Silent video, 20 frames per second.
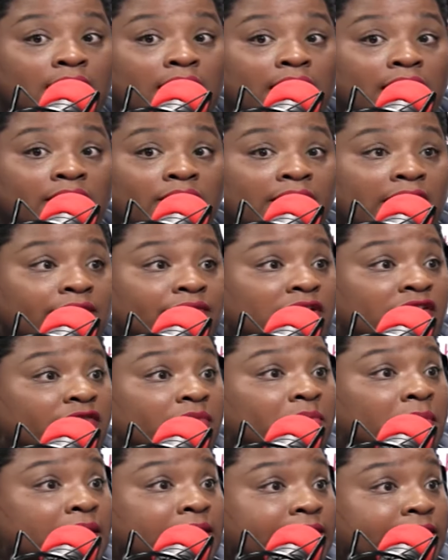I don't have enough
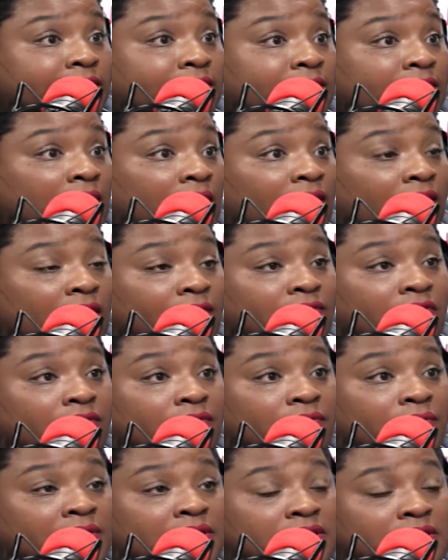money. I don't have
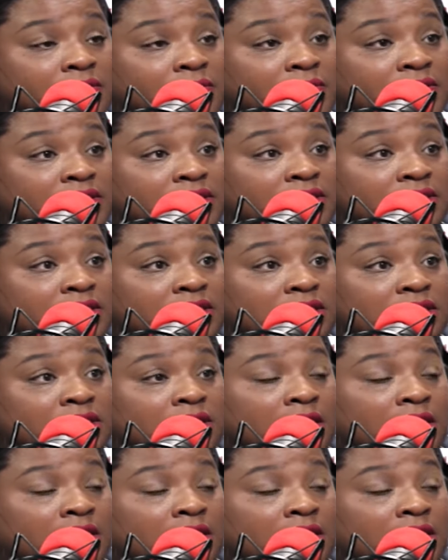enough resources.